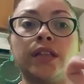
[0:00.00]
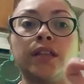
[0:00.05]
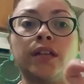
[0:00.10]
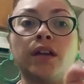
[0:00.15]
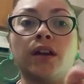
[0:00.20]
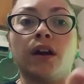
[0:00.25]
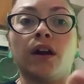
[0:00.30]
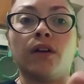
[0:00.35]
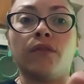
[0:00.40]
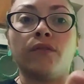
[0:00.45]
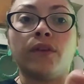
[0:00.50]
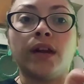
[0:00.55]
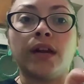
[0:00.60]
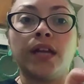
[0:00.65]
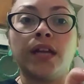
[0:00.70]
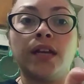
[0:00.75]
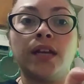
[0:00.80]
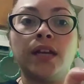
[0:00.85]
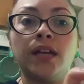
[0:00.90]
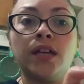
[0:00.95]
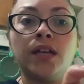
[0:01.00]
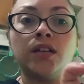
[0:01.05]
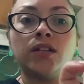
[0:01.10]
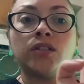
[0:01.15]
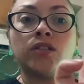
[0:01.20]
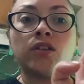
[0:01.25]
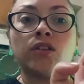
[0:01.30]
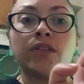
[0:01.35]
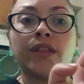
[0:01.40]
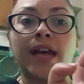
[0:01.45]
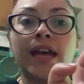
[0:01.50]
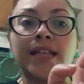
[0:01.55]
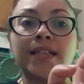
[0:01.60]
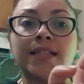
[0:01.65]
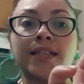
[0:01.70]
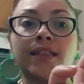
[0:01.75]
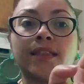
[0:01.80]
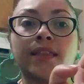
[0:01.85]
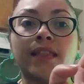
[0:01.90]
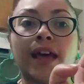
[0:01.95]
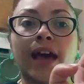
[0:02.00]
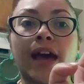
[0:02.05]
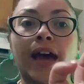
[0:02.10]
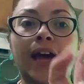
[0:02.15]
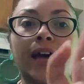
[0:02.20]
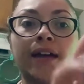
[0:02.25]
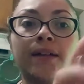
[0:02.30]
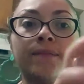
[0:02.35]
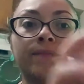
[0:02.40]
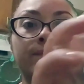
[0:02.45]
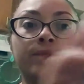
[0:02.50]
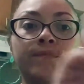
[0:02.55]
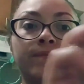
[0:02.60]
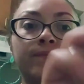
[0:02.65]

in there already. So that's that.